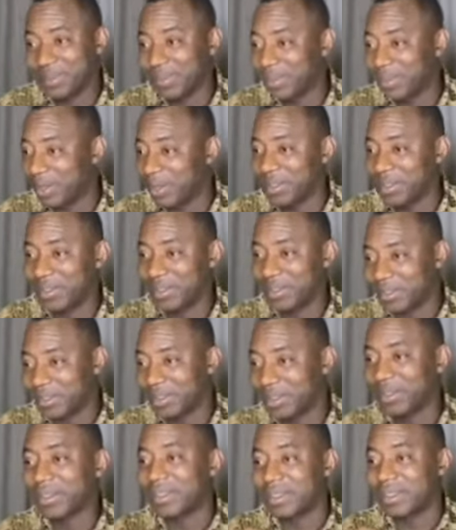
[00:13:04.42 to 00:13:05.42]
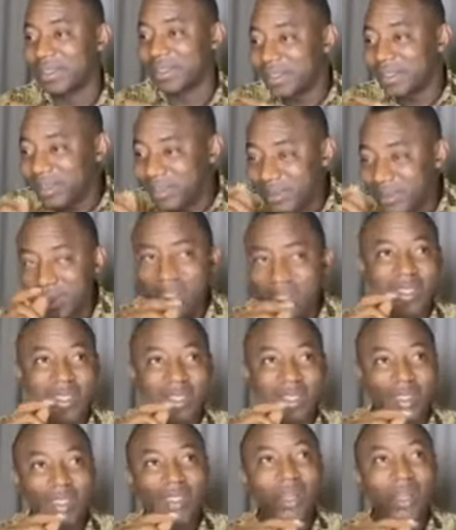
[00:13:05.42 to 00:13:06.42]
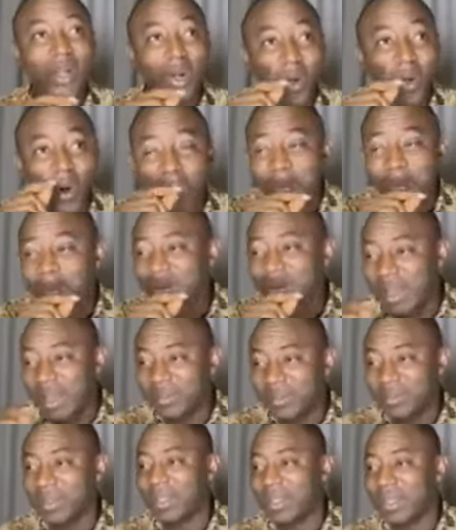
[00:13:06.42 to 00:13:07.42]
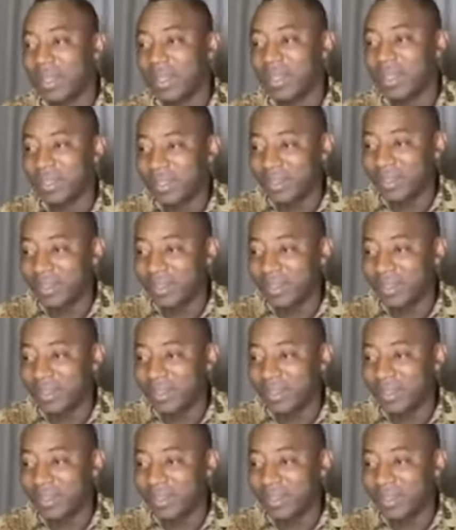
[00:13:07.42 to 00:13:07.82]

Not this is his own is Komolafe.